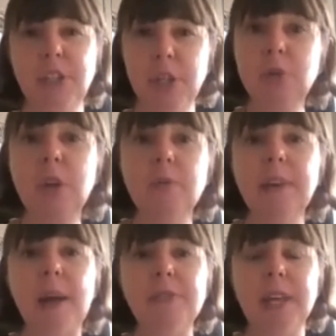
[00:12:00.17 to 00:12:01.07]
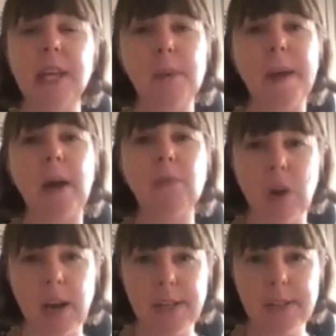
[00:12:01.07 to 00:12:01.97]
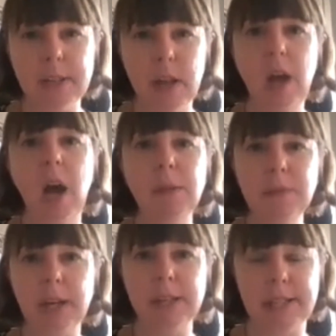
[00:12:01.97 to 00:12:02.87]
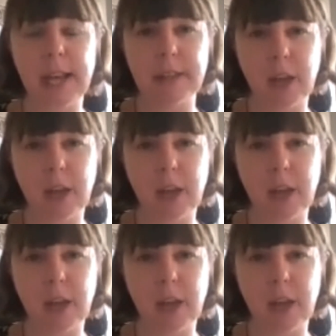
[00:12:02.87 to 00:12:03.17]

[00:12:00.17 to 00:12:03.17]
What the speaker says: You don't now think about, right, I'm going to get the